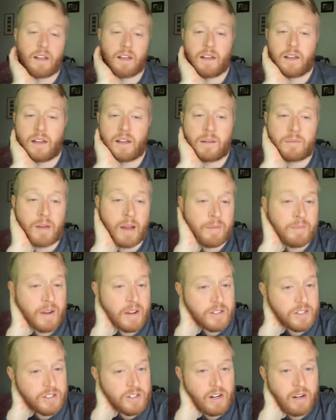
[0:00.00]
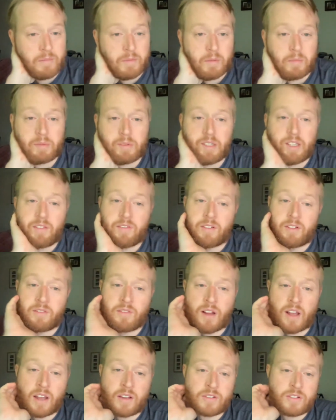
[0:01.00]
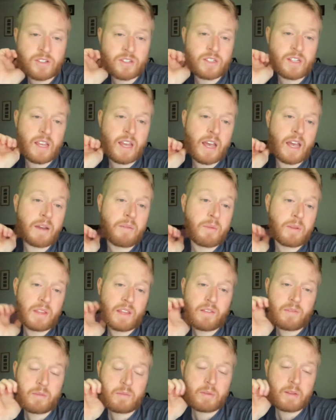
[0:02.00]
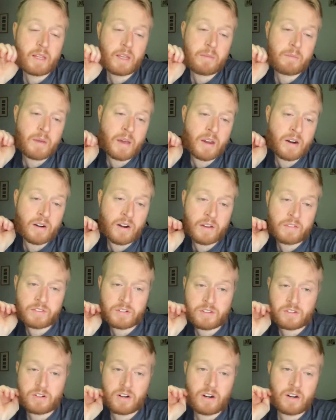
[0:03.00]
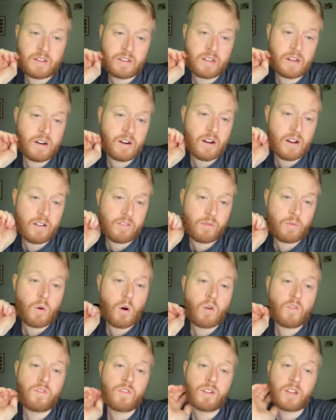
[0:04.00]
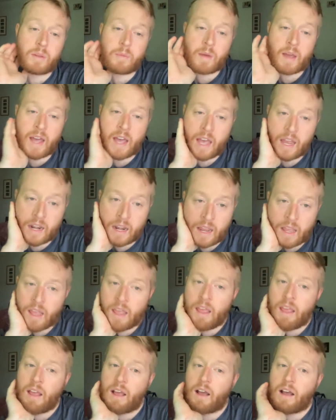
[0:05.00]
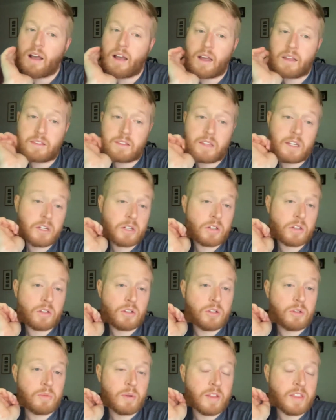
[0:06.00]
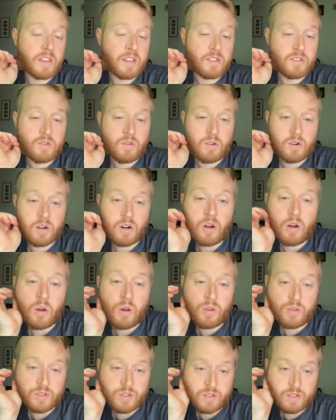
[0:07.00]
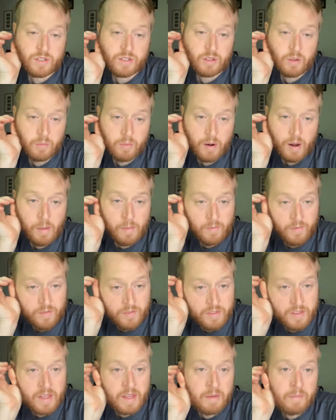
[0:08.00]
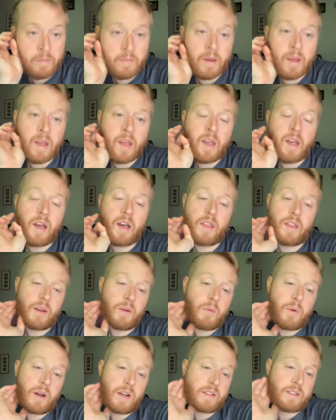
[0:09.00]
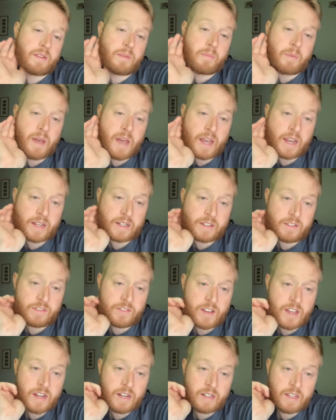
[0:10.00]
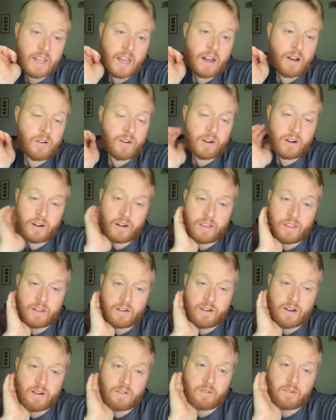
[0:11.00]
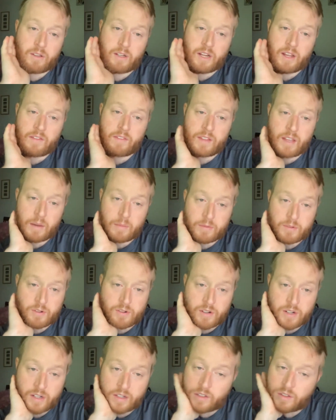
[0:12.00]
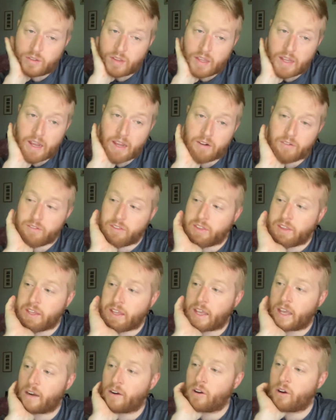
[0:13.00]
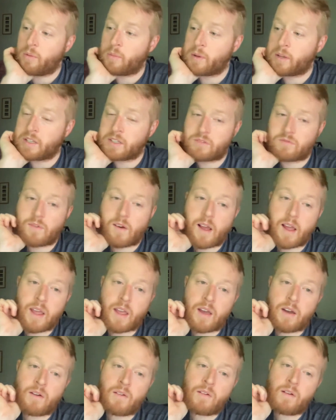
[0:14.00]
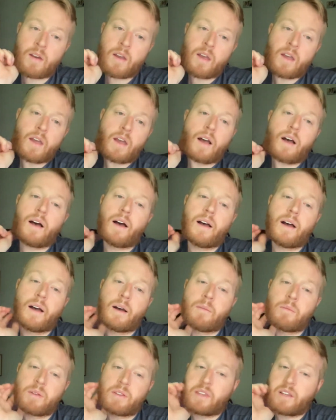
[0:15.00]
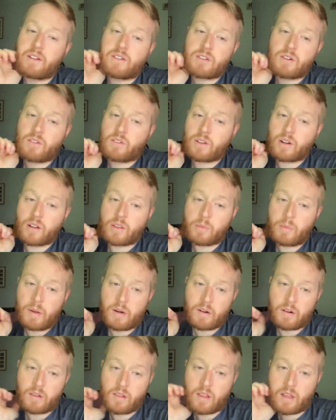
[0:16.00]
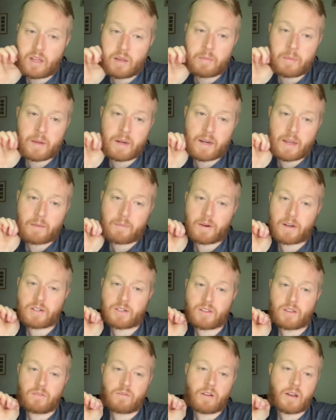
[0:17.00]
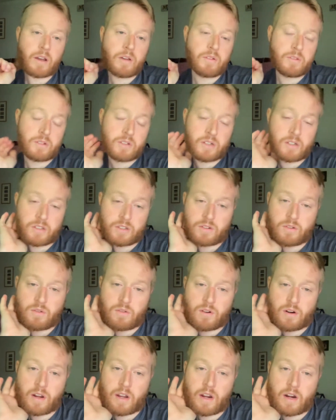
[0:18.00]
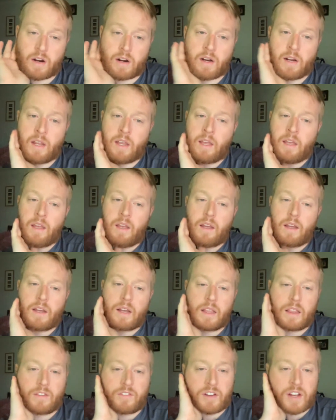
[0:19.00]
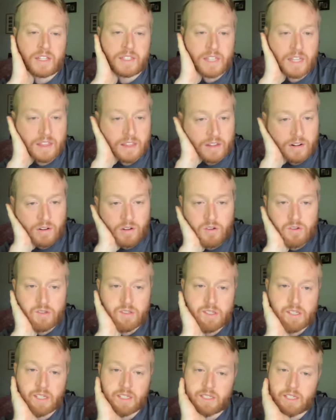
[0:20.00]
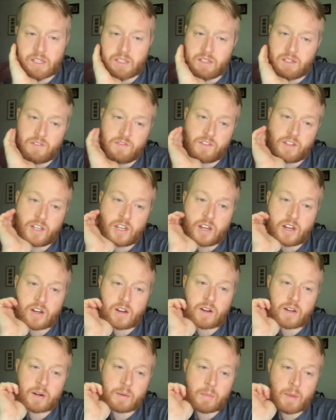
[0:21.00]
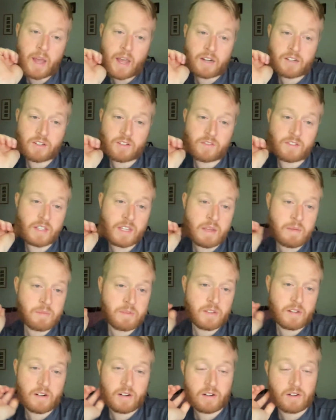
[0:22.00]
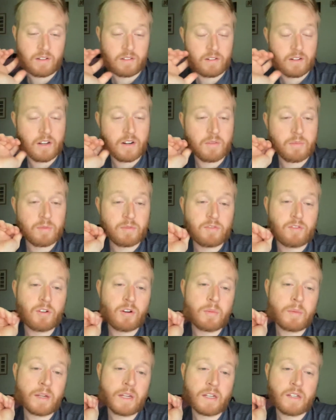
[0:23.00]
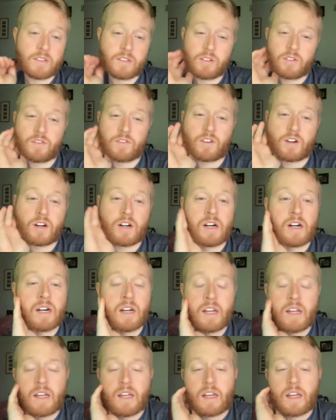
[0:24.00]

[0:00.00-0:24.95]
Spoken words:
I'm not sure I'm a believer in Rayo just yet, but they've been playing better after starting the year off woefully bad. Athletic Club, I think scoring goals is still a problem for them. They want to sit back, defend, counter, and they're not really going to have the opportunity to do that, I don't think, at home against Rayo. But they certainly are the better club, and I'm not sure that Rayo is going to score here. Levante then hosting Celta de Vigo in a match of teams that are underperforming so far.